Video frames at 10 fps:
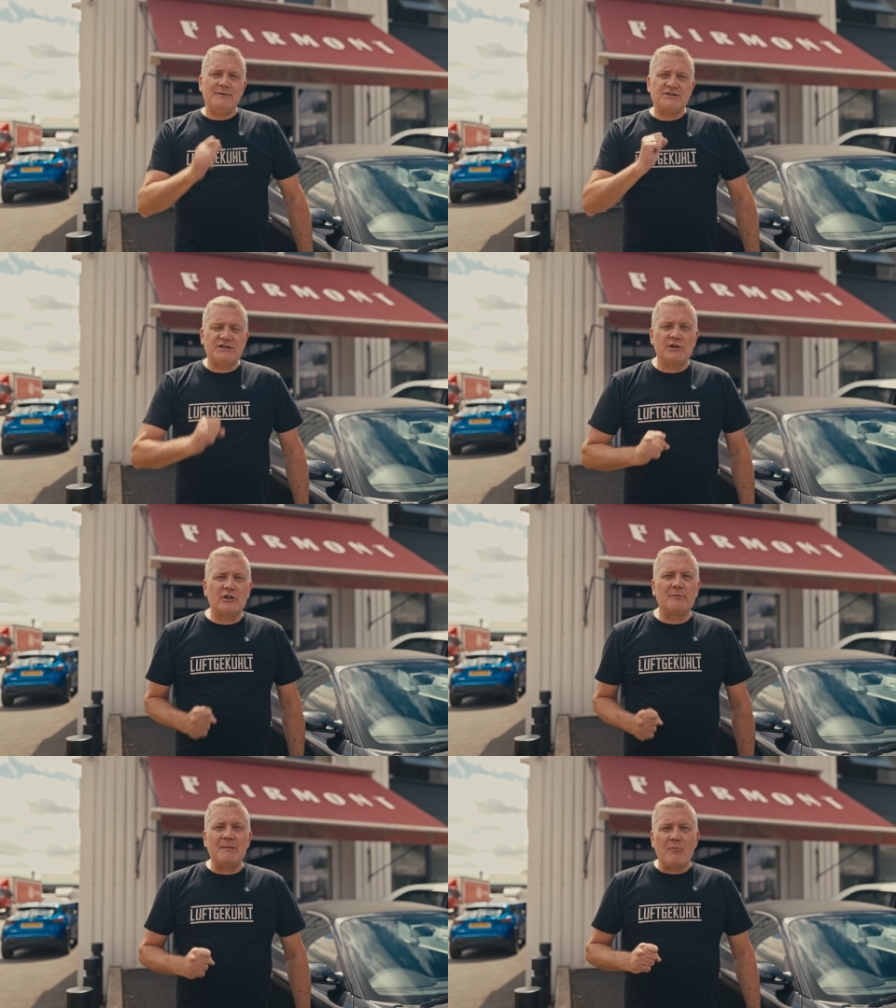me just tell you a
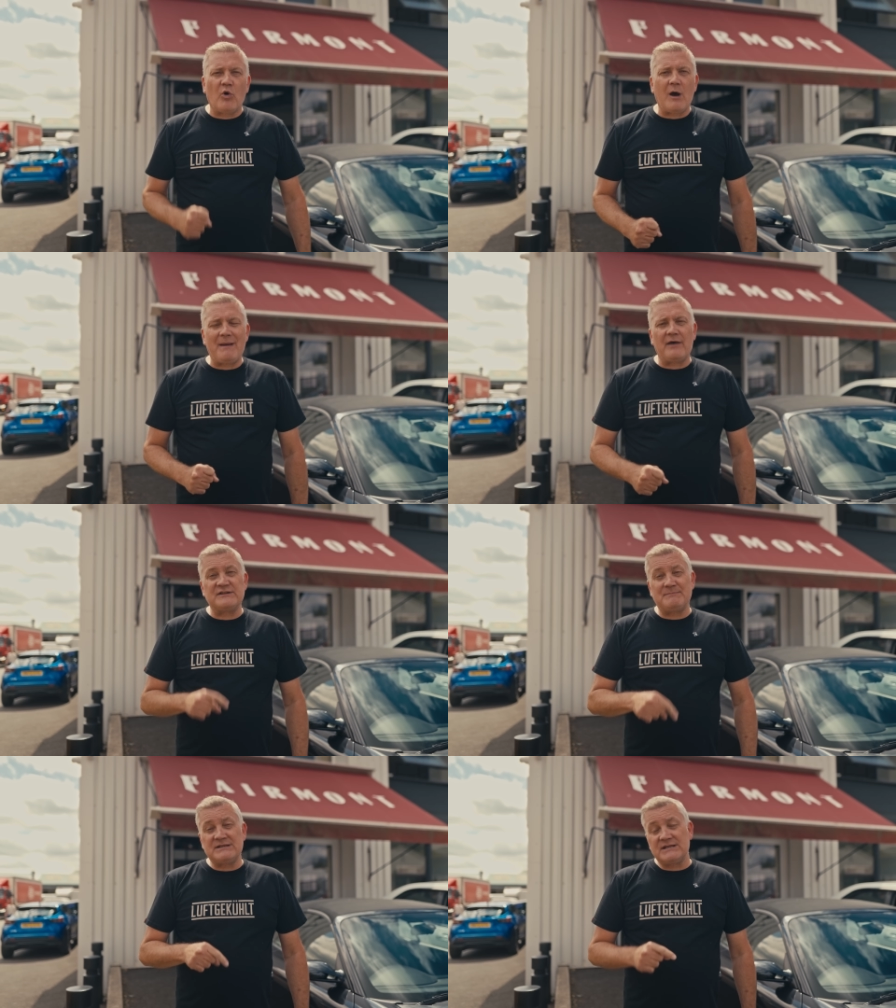little bit more about this
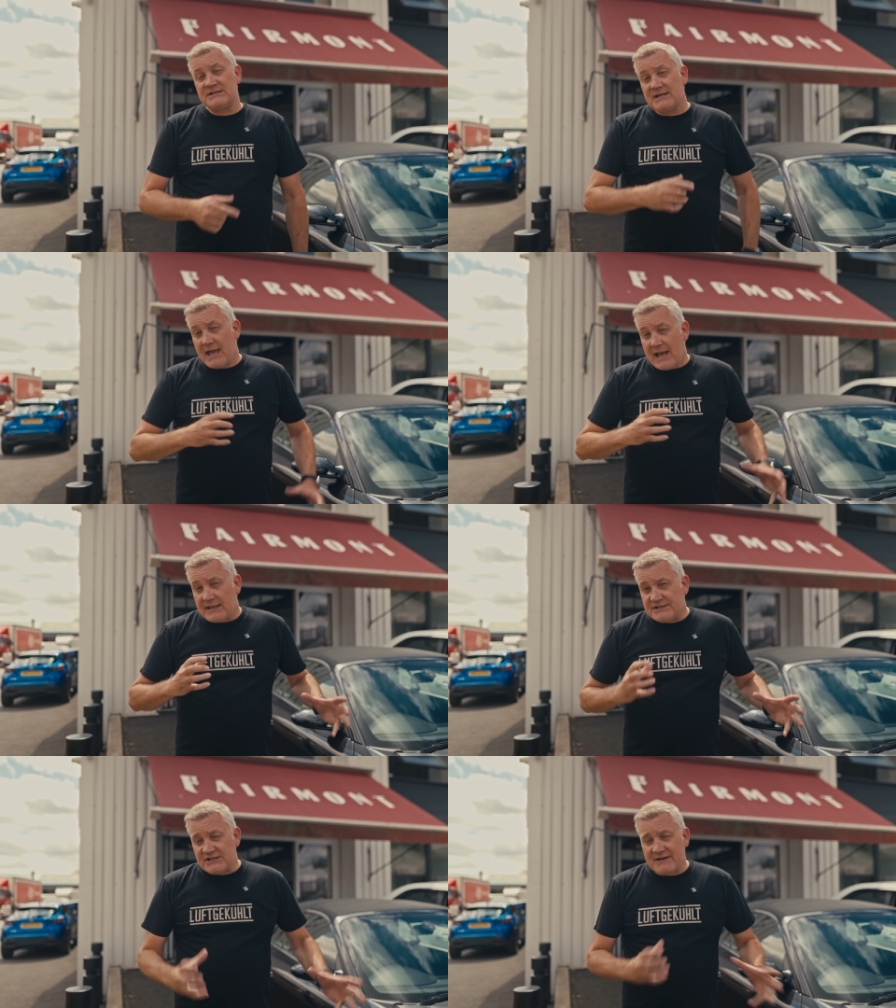business and
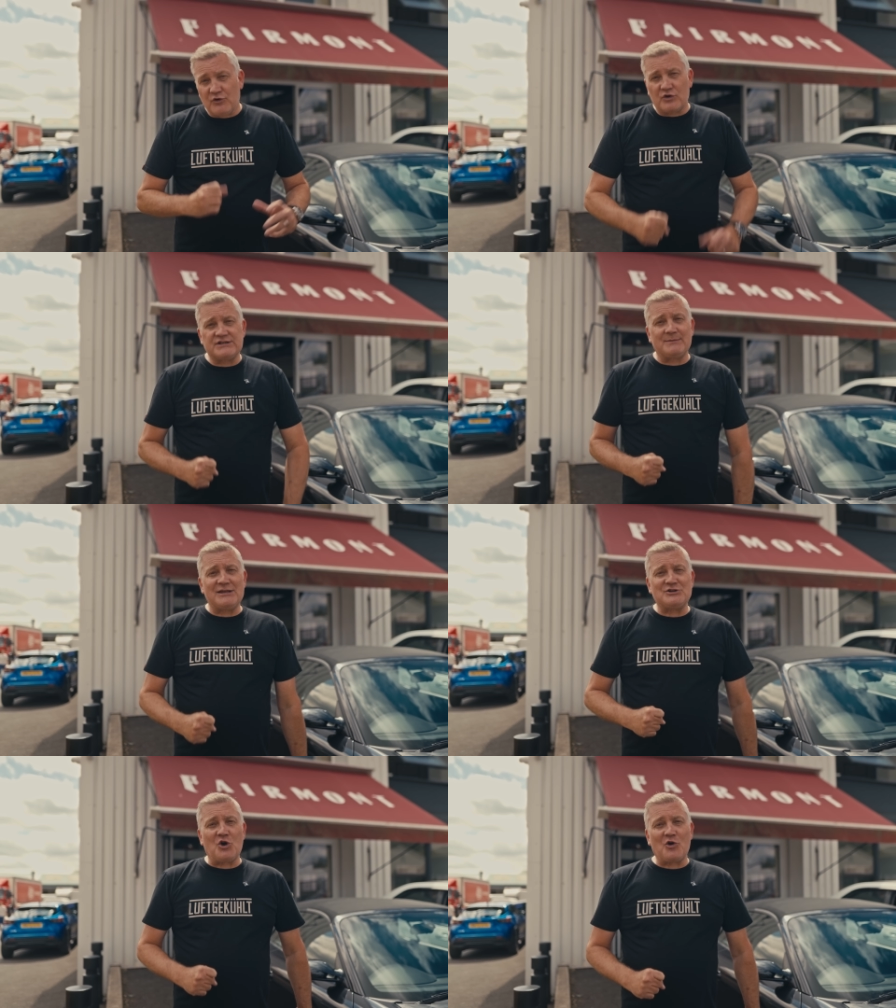let's just have a look at some of
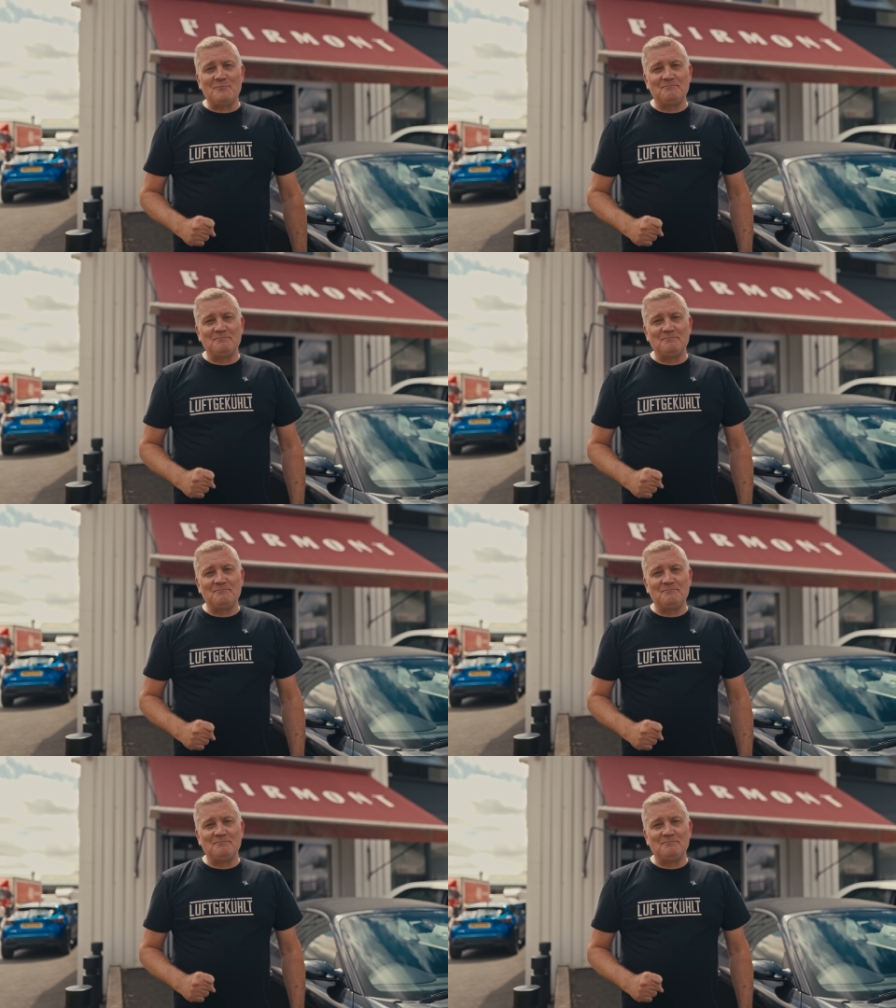their stock.